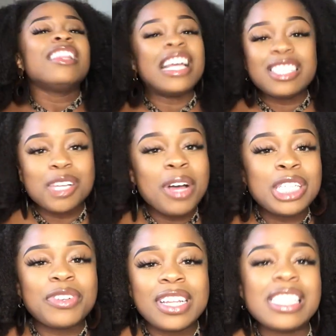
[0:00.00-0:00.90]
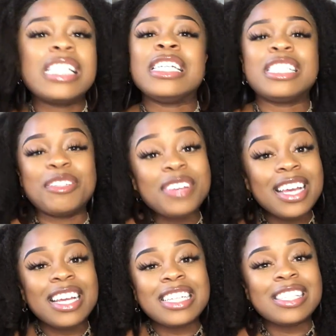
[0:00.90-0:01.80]
Thanks so much for listening to
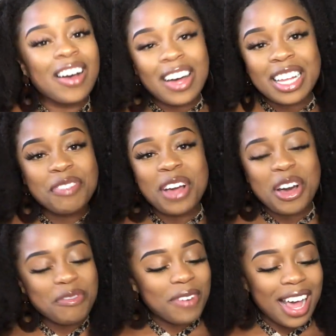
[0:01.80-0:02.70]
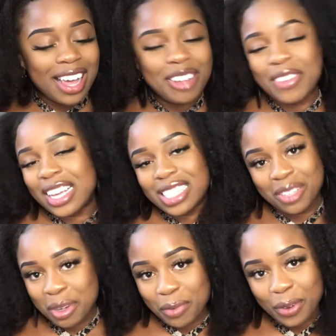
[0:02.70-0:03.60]
me talk about my
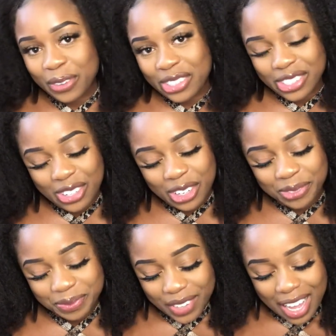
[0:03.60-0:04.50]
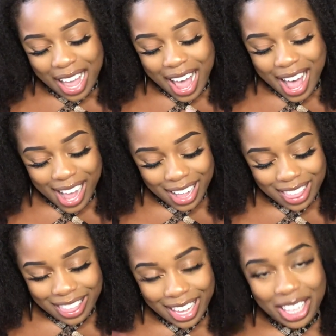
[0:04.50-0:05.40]
amazing proposal,
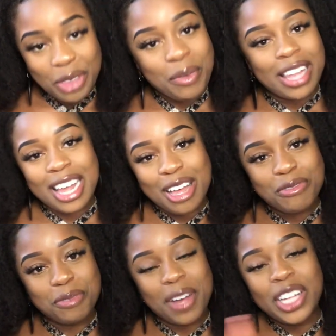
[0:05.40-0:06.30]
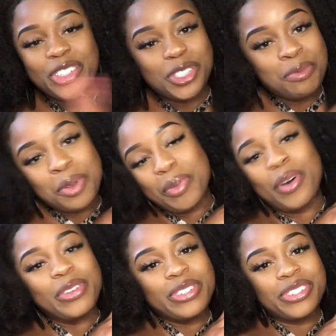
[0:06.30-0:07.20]
and thank you, my love, for my dream
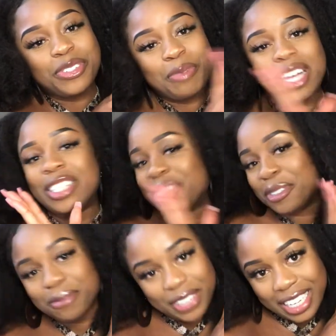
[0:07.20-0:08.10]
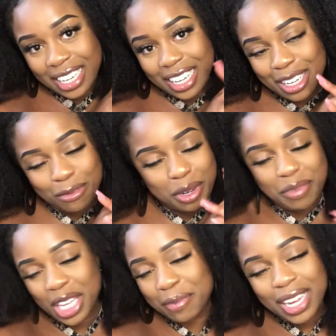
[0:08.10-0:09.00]
proposal, my dream ring, and for
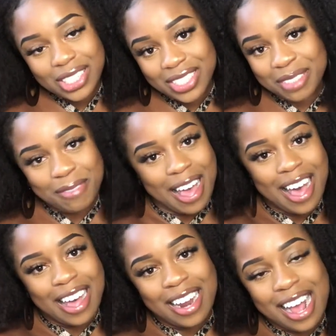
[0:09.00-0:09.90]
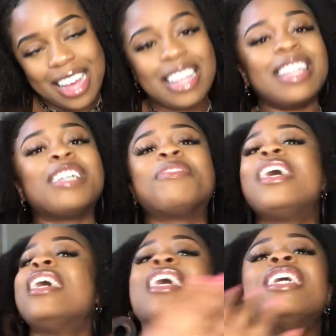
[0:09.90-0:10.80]
being my dream man. I am
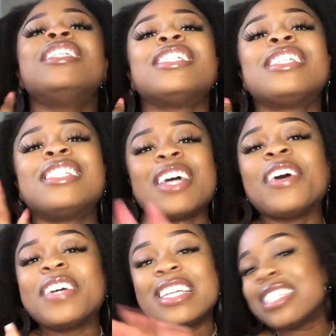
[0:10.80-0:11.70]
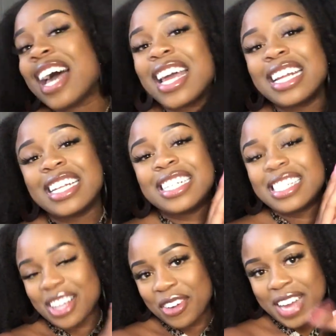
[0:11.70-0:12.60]
just so excited and
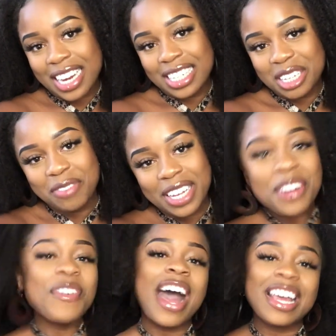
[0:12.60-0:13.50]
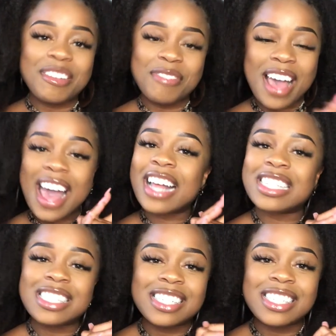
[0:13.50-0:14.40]
so ready to be your wife and
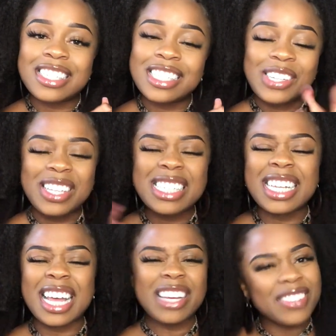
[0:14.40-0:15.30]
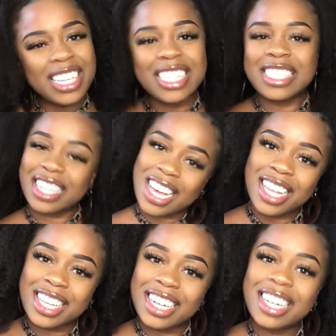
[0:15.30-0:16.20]
to just do this life thing
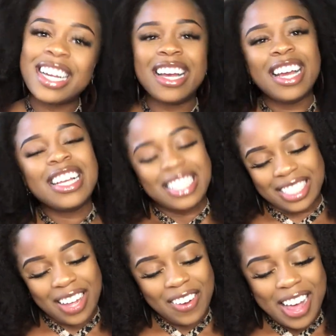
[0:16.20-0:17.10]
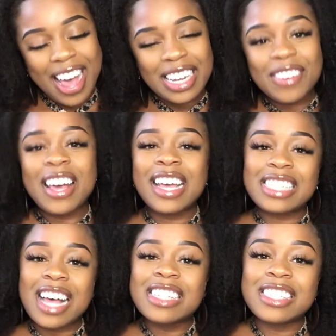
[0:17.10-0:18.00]
together. So anyways,
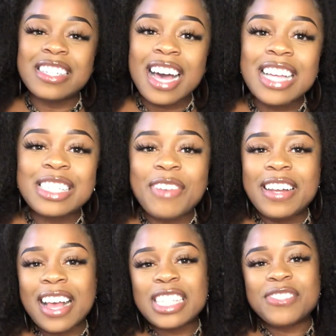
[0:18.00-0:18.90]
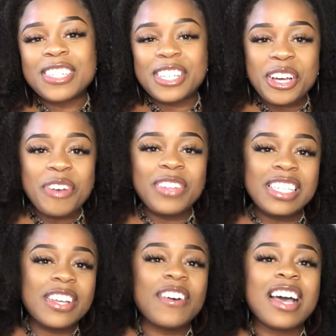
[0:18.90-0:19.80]
I'll see you guys in my next video.
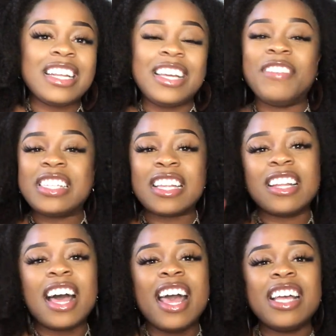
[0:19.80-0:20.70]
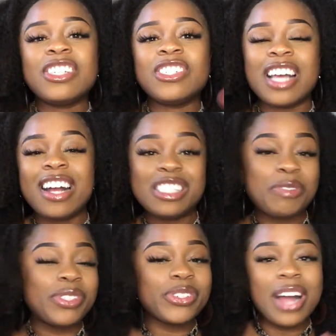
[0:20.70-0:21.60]
Please go ahead and give this a like, share,
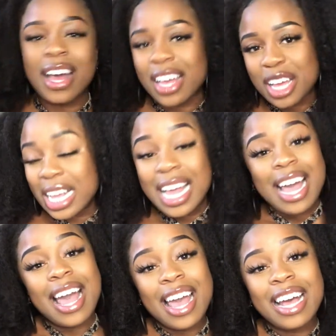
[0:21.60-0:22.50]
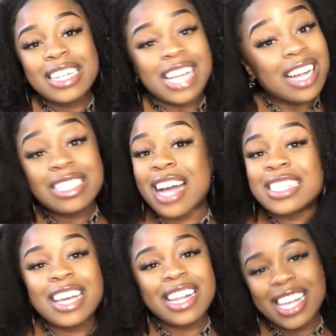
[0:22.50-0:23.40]
subscribe, and I'll
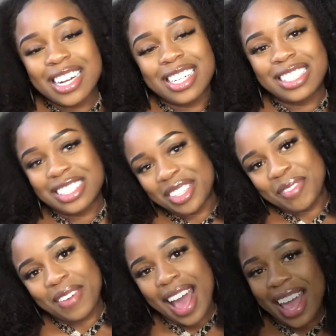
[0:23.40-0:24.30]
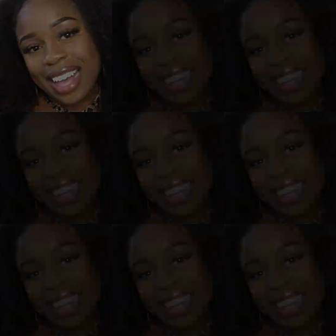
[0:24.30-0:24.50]
talk to y'all later. Bye.